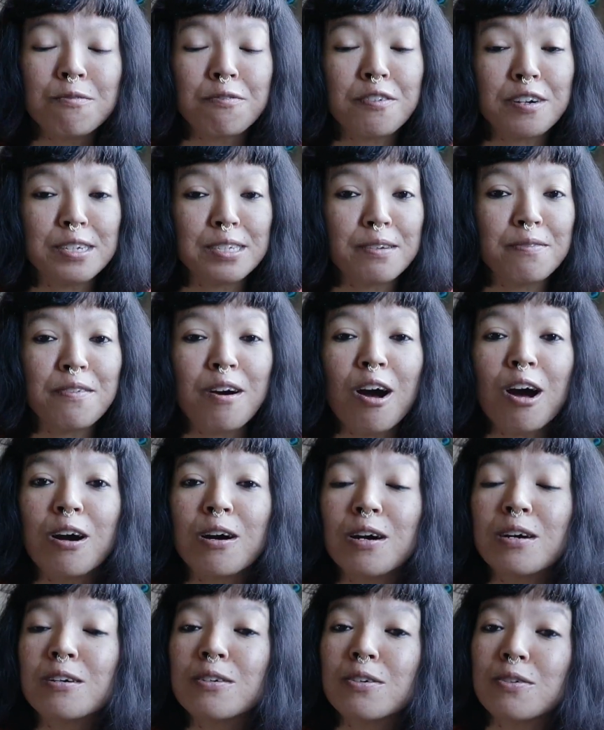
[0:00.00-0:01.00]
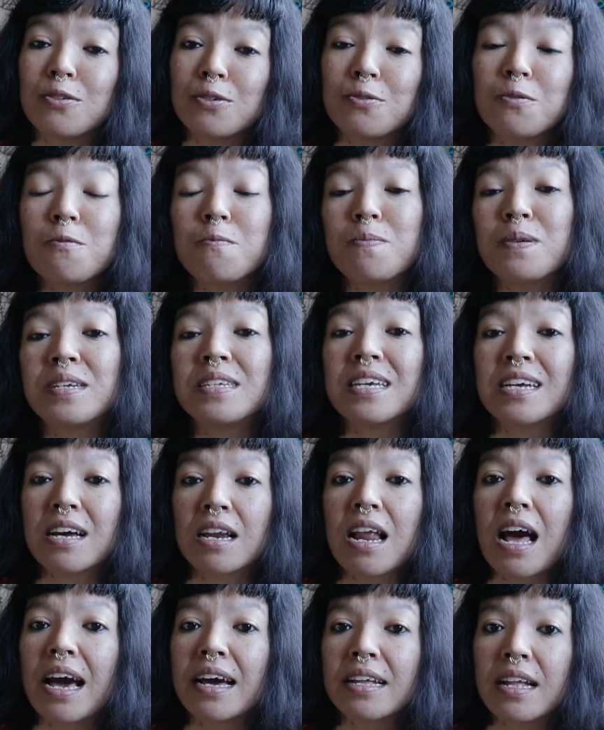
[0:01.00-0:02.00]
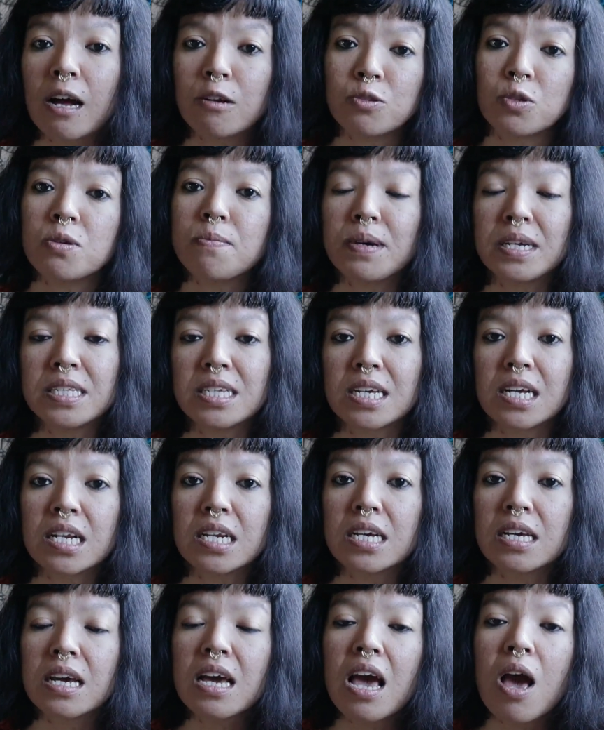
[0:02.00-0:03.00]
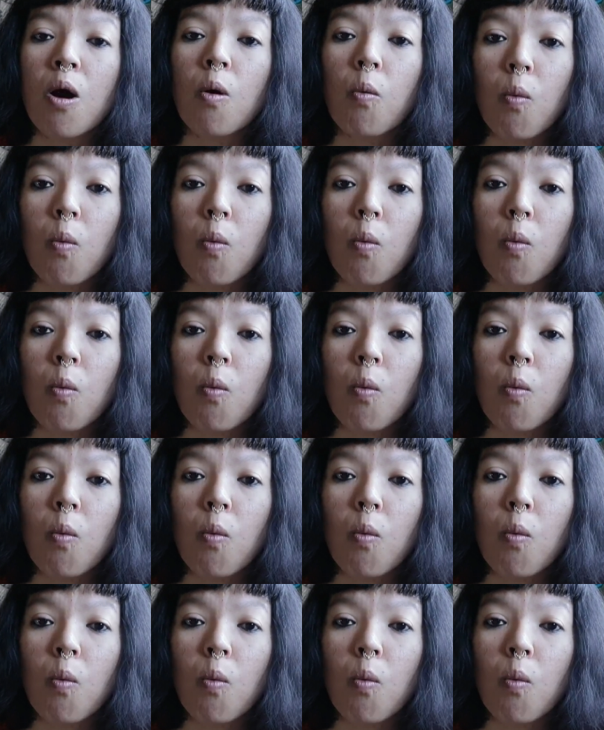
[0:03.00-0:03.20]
First of all, you'll be declined automatically.